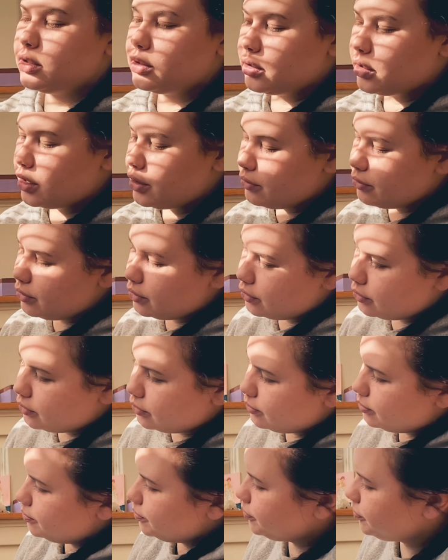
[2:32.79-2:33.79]
I don't
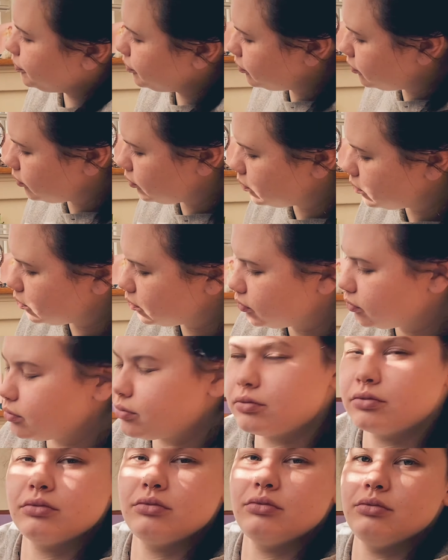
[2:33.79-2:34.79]
know
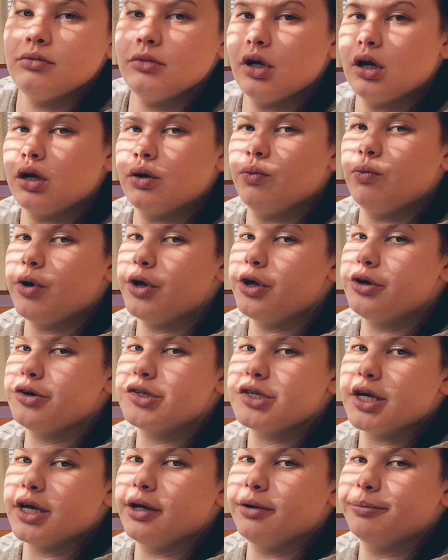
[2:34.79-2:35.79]
what you're
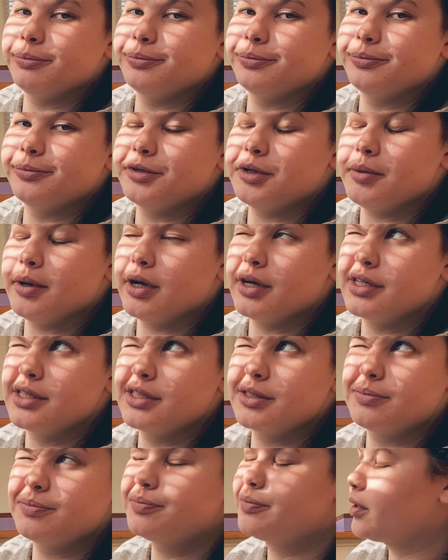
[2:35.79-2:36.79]
seeing, to be honest.
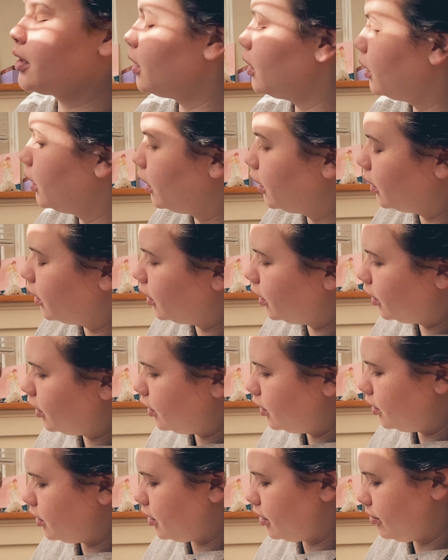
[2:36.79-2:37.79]

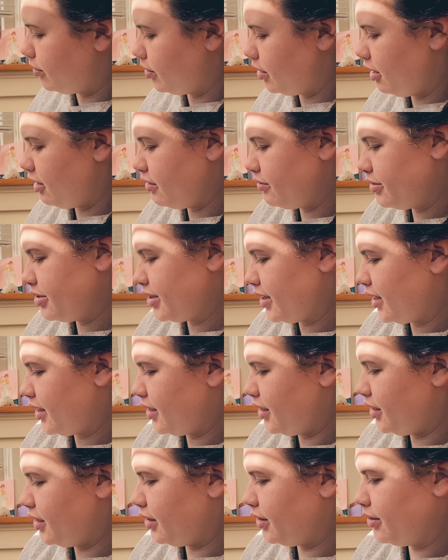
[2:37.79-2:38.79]
But now I'm just
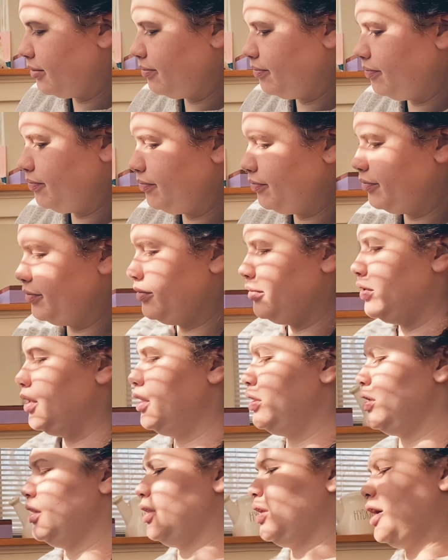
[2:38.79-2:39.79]
adding like
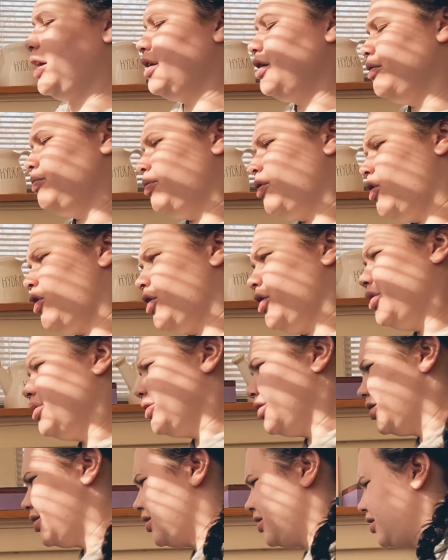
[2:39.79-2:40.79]
the lighter
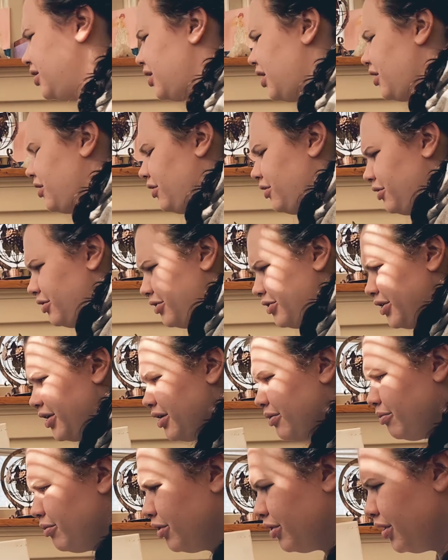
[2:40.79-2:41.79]
parts. I don't know, there's like
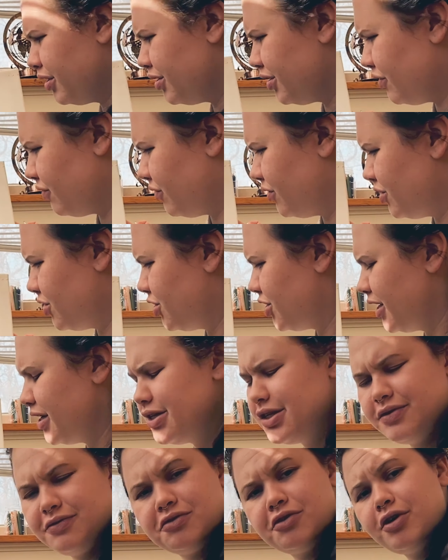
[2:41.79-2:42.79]
a million different shades
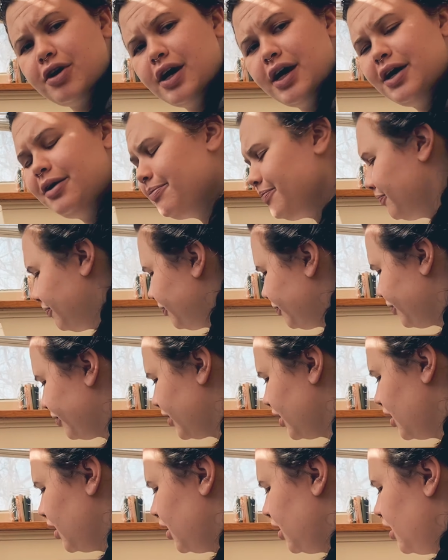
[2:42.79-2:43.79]
of gray
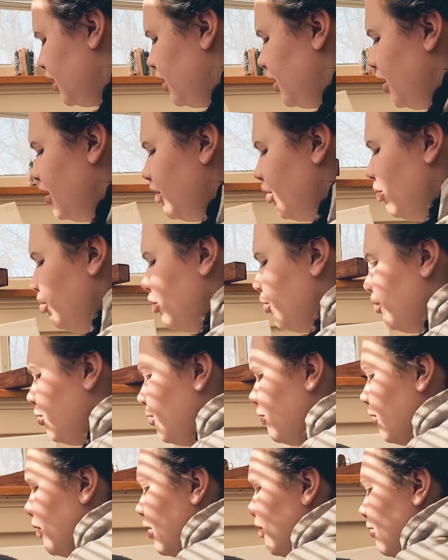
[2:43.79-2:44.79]
in the moon,
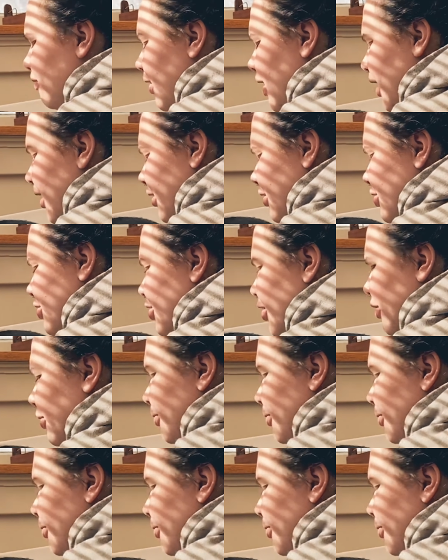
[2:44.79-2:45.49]
fun fact, so.